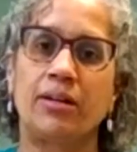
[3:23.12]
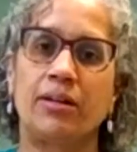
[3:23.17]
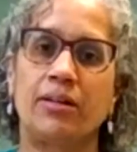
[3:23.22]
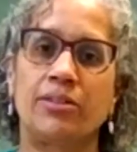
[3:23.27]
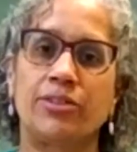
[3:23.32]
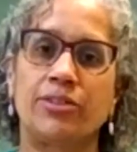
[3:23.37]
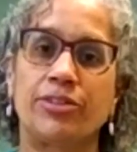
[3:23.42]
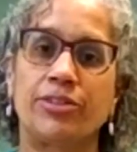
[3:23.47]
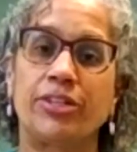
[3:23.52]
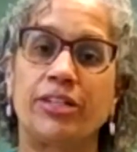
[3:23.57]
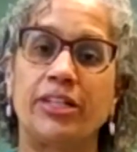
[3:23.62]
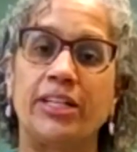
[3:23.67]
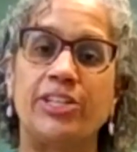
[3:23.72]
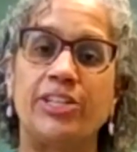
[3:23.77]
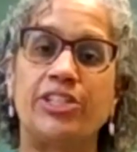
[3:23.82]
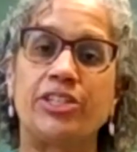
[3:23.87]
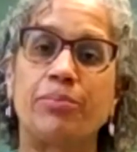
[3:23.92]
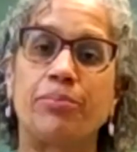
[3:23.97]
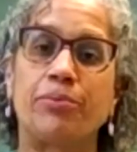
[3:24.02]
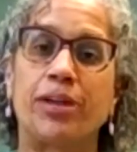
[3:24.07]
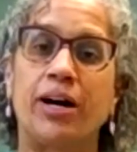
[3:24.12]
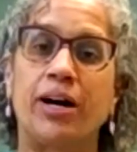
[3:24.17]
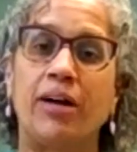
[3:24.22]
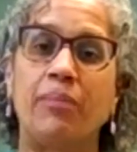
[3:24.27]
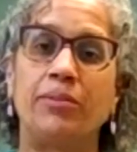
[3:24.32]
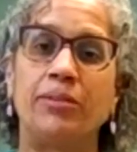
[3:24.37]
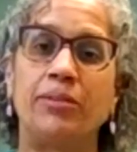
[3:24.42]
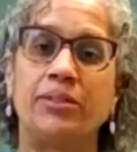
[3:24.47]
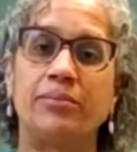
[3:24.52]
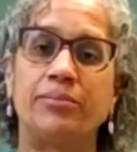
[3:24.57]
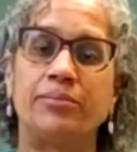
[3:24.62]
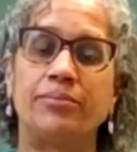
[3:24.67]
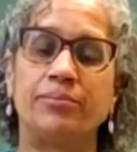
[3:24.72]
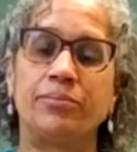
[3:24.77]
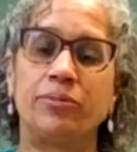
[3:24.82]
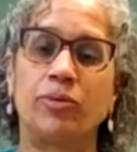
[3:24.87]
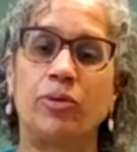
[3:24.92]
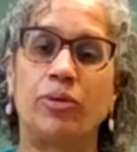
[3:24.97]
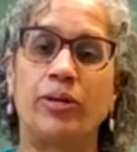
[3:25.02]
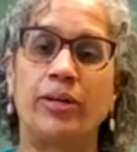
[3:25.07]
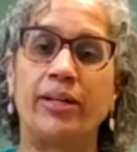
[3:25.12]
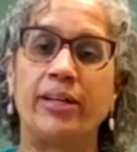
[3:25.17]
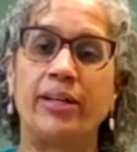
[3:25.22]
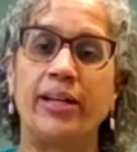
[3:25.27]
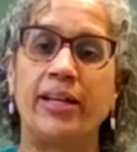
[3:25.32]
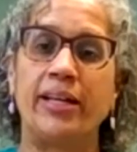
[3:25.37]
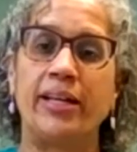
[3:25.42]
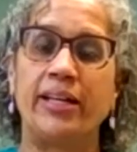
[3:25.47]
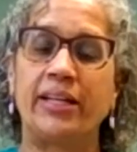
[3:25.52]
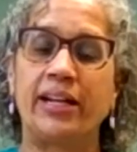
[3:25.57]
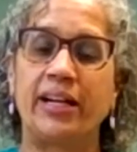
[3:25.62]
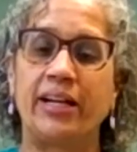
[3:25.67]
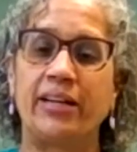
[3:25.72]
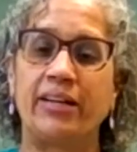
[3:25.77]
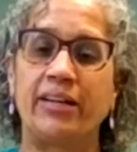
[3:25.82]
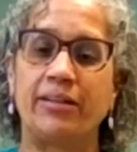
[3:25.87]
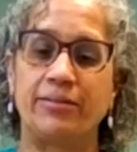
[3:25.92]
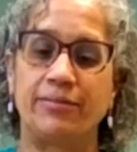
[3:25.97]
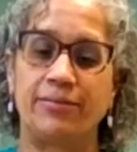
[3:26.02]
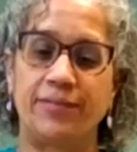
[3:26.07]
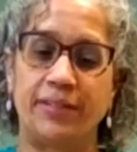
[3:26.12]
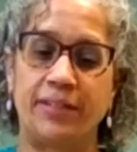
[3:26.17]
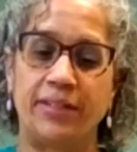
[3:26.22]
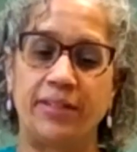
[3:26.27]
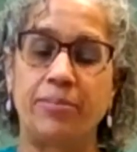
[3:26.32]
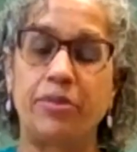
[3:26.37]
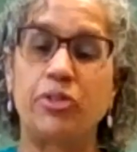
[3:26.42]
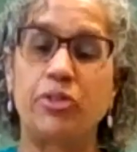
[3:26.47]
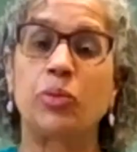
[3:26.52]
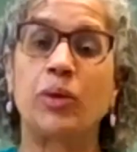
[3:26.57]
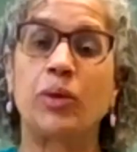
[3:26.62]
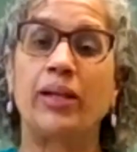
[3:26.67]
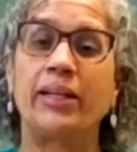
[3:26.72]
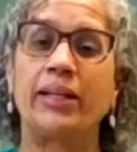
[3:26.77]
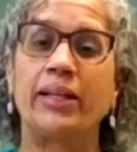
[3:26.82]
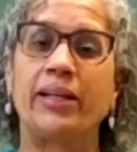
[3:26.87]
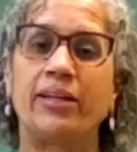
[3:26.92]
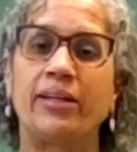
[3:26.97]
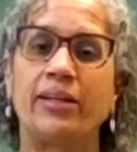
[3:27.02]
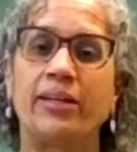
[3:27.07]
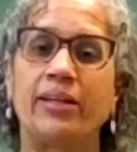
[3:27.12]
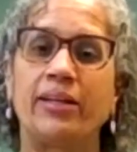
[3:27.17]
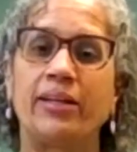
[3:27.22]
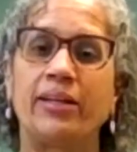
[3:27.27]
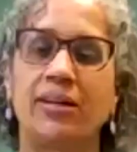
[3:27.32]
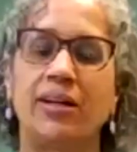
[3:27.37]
circulation problem or any kind of swelling,